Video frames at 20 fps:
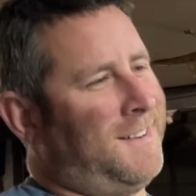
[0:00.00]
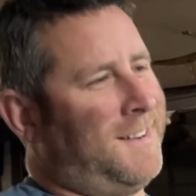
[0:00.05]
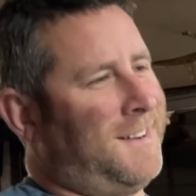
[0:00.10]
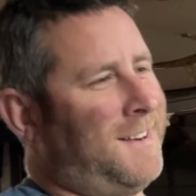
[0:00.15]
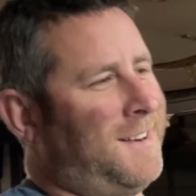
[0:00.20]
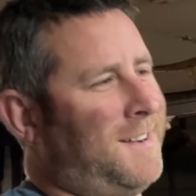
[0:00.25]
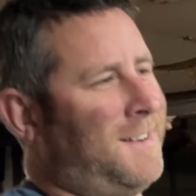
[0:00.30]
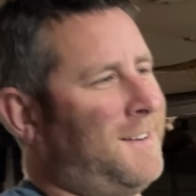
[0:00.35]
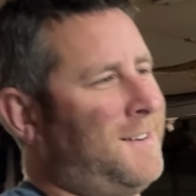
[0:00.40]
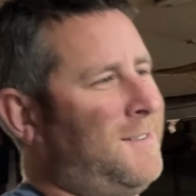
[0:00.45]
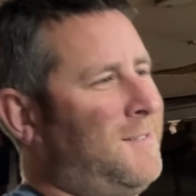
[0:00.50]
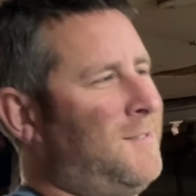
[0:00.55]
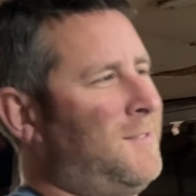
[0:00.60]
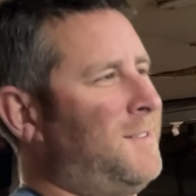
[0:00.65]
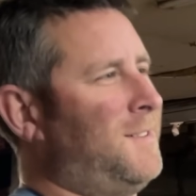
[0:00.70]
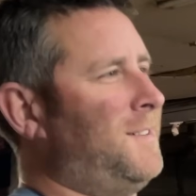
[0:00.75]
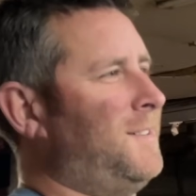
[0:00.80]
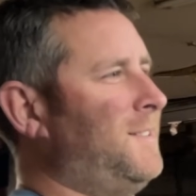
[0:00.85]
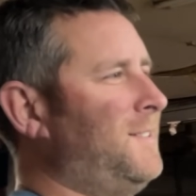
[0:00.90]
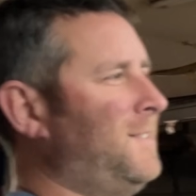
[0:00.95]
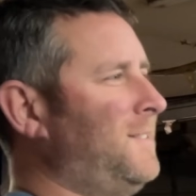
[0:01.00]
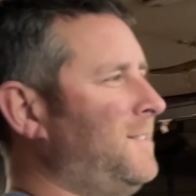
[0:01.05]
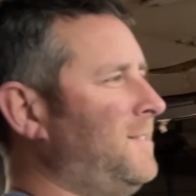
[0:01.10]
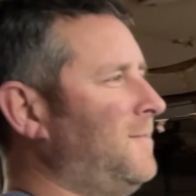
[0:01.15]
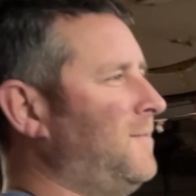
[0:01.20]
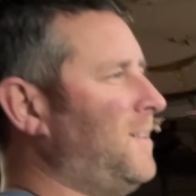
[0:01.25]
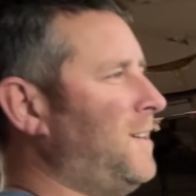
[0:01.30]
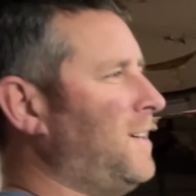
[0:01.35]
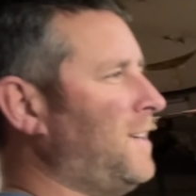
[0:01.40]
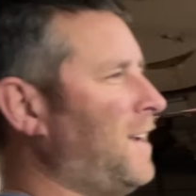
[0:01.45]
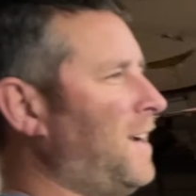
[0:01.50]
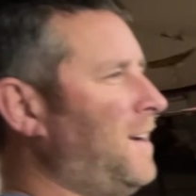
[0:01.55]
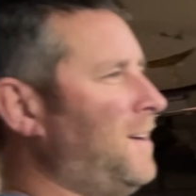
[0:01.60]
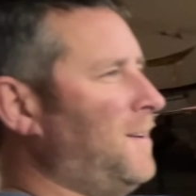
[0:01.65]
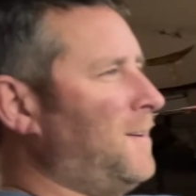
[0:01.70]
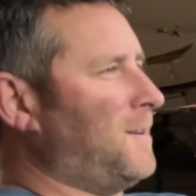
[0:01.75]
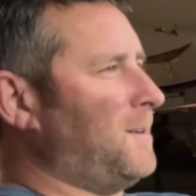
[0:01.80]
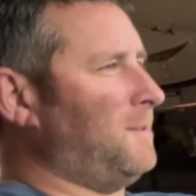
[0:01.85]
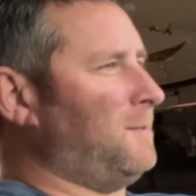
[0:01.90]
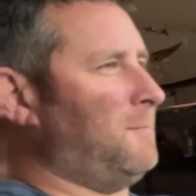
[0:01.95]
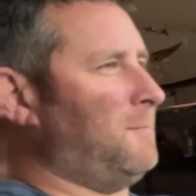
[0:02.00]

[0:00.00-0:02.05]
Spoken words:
Yeah, you don't want a volcano coming